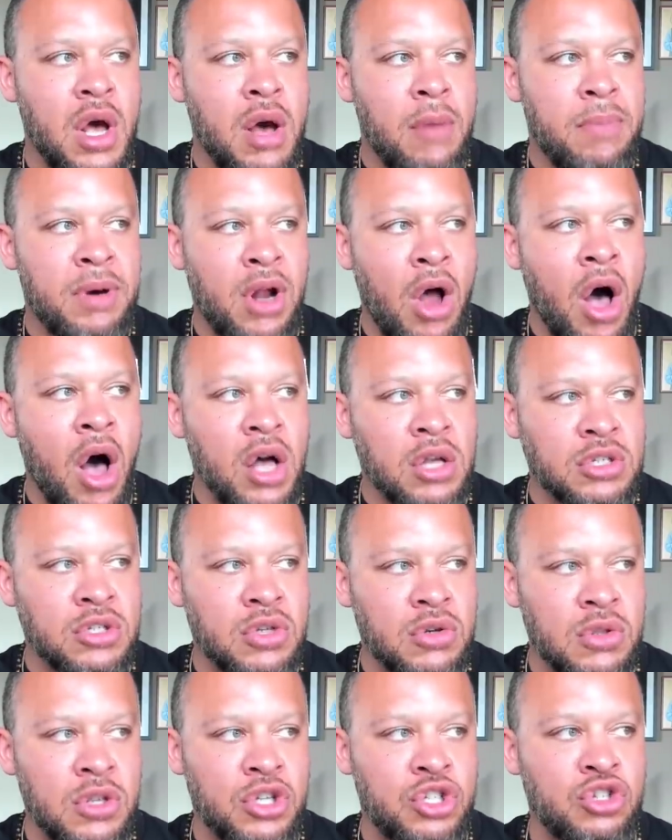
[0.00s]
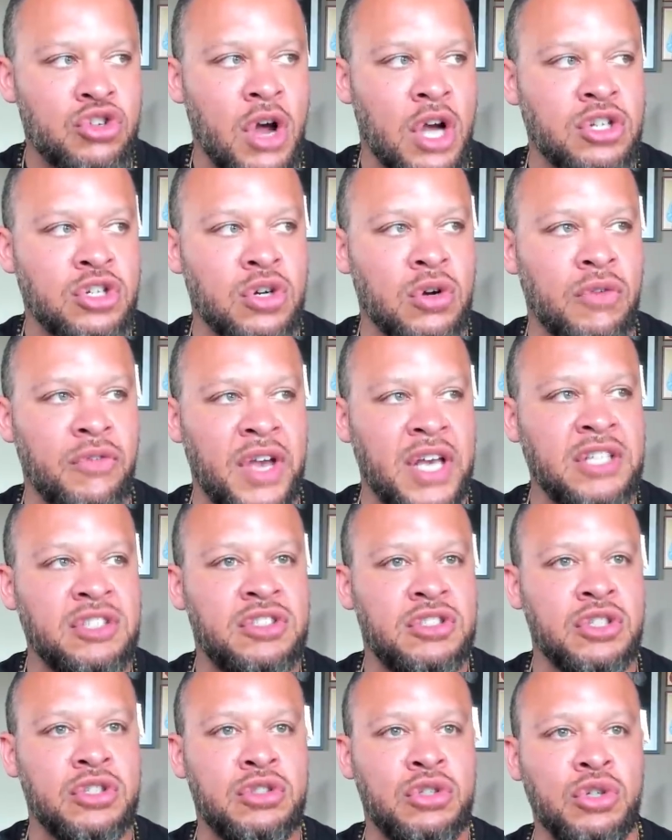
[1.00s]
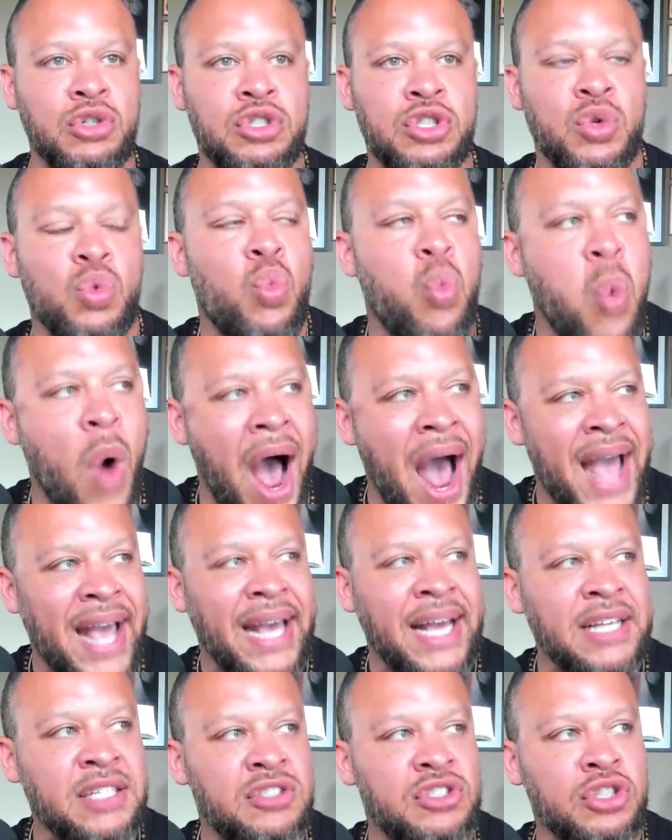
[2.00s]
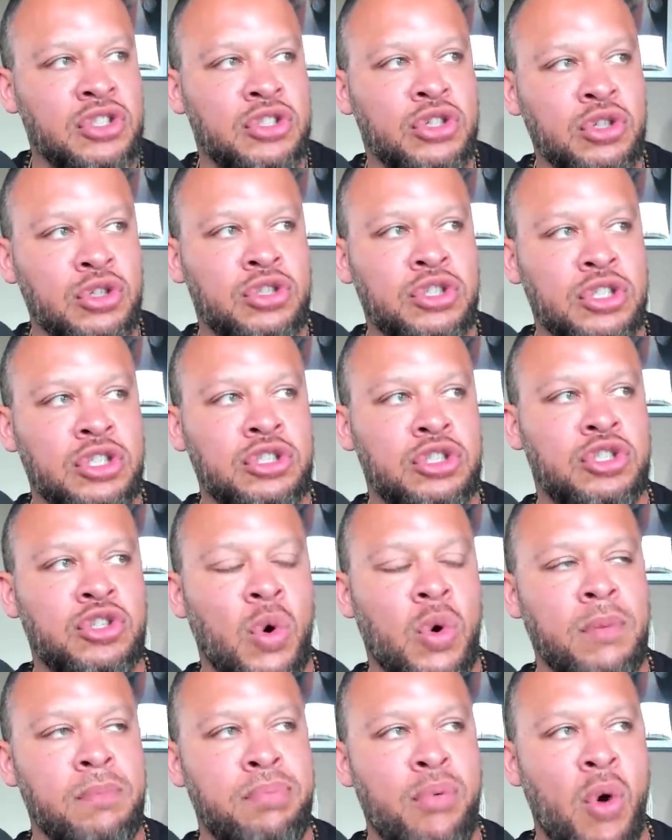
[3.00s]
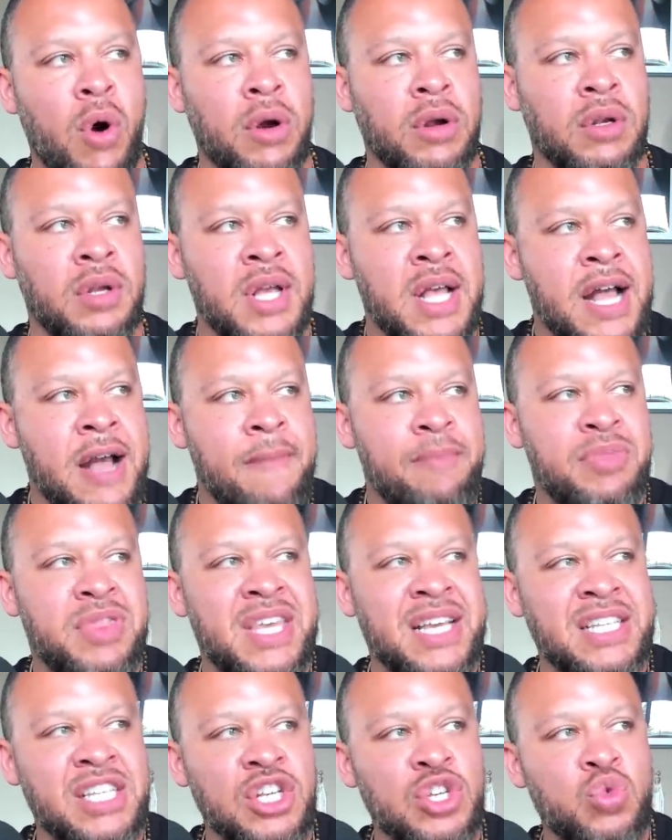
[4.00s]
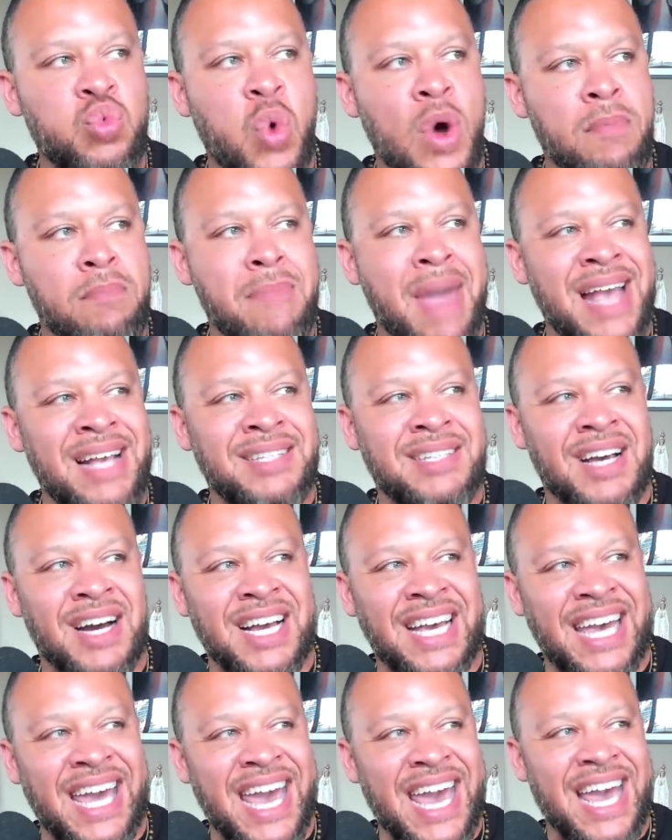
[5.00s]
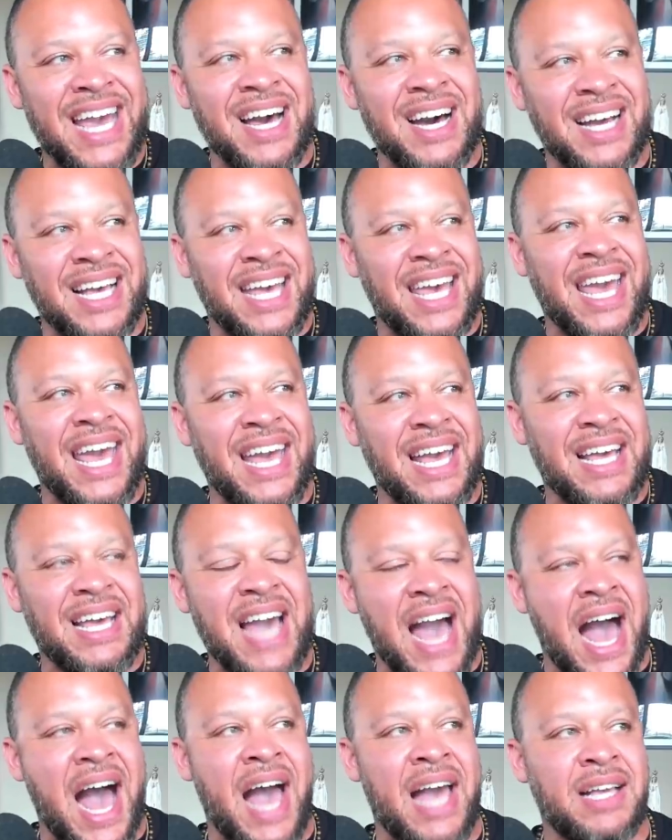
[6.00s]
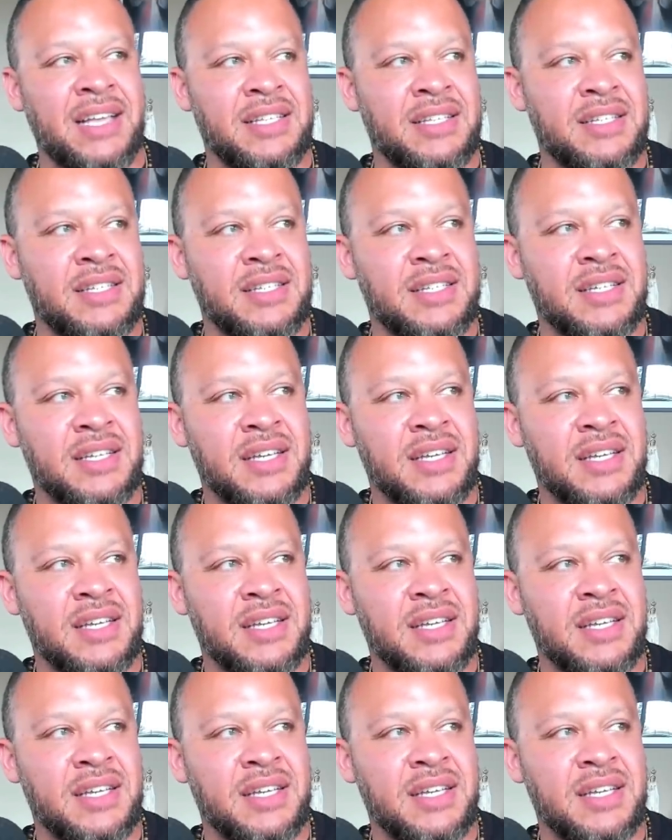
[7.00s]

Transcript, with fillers: but also the structure of institution. Why institution is so important. This is what makes a king a king, guys.